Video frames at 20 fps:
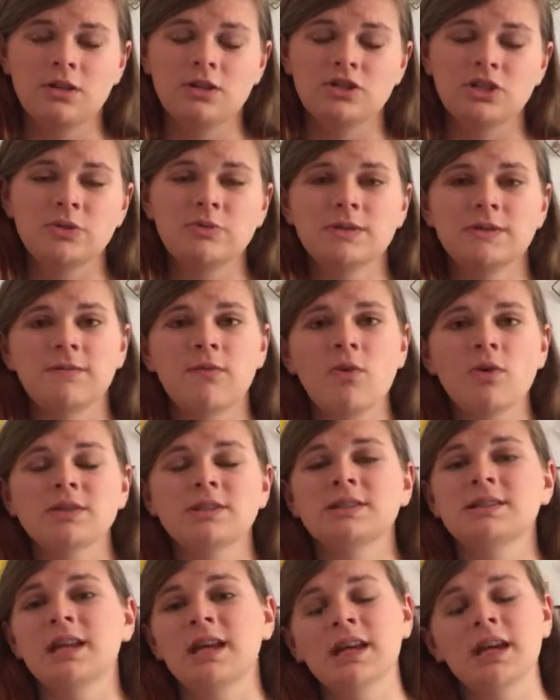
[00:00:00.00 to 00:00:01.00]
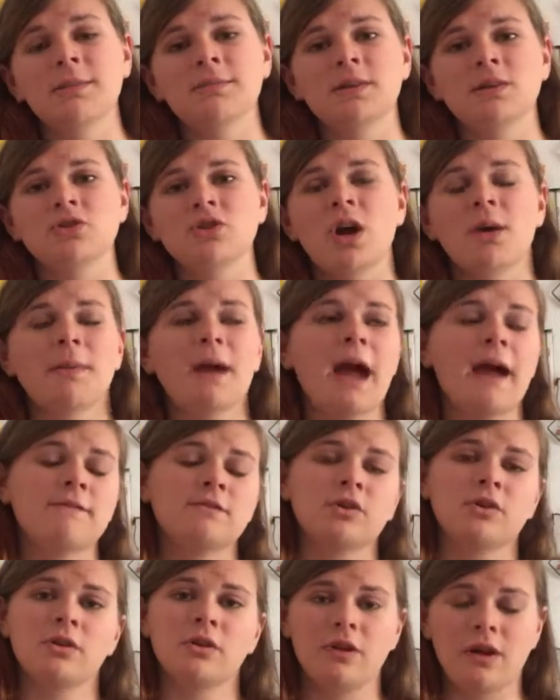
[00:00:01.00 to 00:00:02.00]
She was forced to take up the job
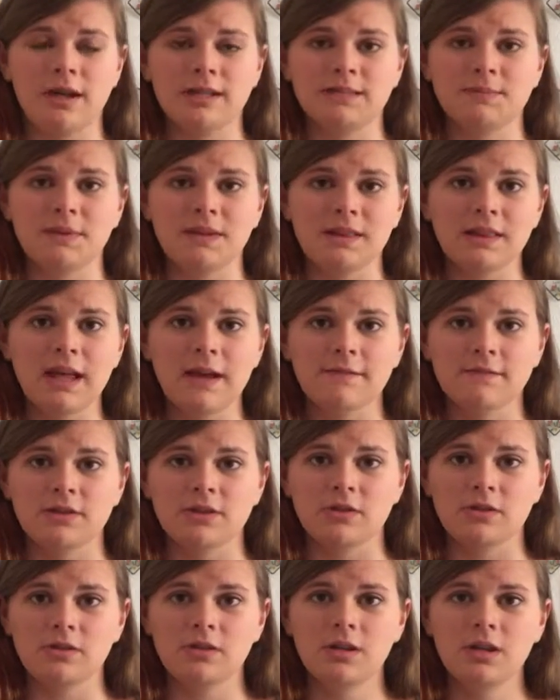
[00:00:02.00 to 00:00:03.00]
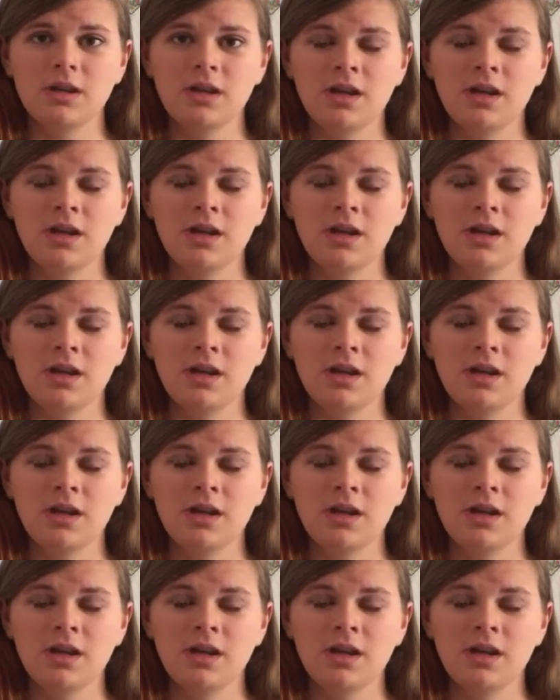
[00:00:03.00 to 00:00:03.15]
after her husband left her.